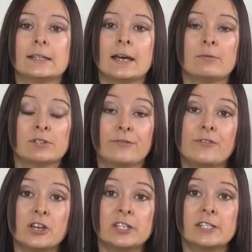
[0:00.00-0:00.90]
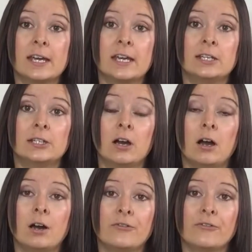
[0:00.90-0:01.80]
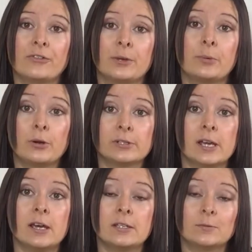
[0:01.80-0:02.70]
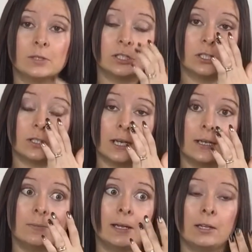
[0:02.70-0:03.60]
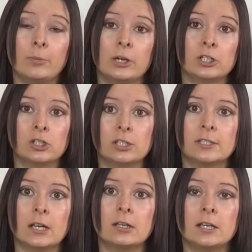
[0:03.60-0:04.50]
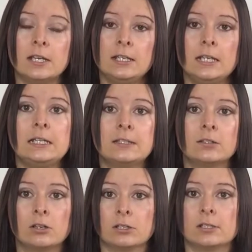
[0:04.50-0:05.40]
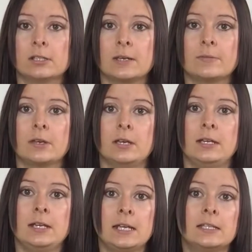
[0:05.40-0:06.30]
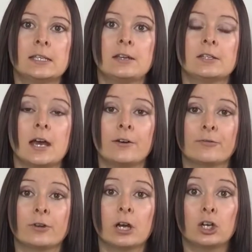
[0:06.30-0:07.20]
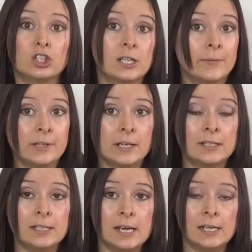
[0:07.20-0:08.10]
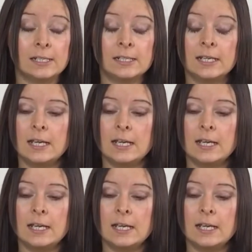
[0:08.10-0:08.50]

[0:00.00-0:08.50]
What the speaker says: that was the first stage of the process, was just getting my little boy to understand that he needs to go to sleep, that he needs it to have a good time the next day.